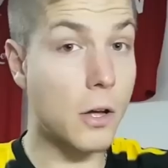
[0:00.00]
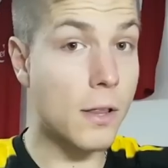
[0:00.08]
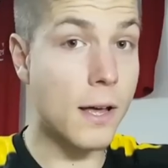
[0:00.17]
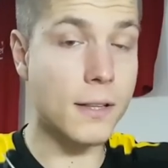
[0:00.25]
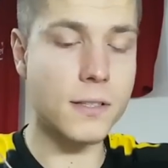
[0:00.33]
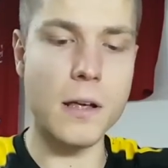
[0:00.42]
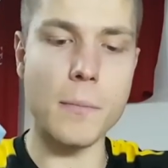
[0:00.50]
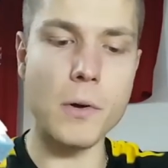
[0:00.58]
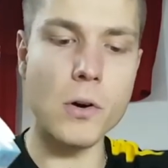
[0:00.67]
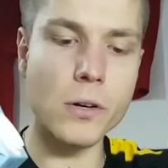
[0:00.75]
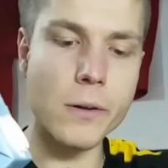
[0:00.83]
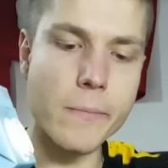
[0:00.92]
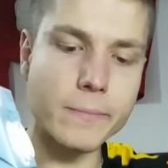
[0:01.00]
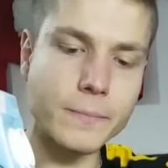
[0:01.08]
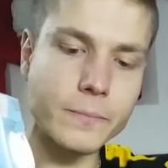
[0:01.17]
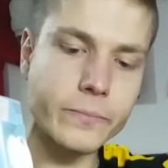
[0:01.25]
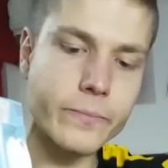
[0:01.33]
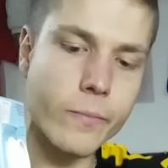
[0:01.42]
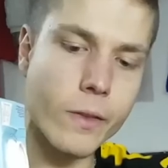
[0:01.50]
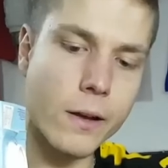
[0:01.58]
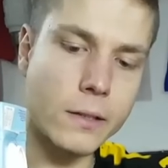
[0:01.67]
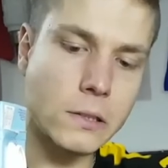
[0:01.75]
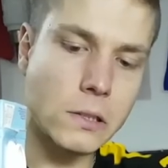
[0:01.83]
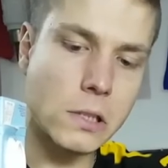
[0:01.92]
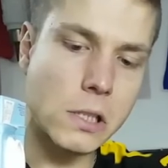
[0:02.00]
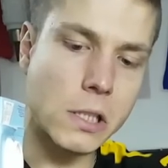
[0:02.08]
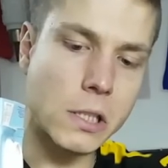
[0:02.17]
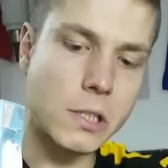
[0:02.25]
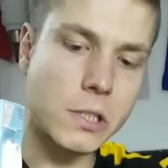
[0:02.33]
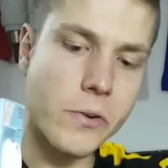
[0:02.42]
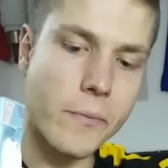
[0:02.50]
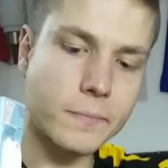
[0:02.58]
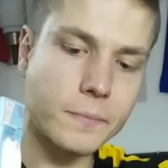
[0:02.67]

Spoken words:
Gonna add some milk, because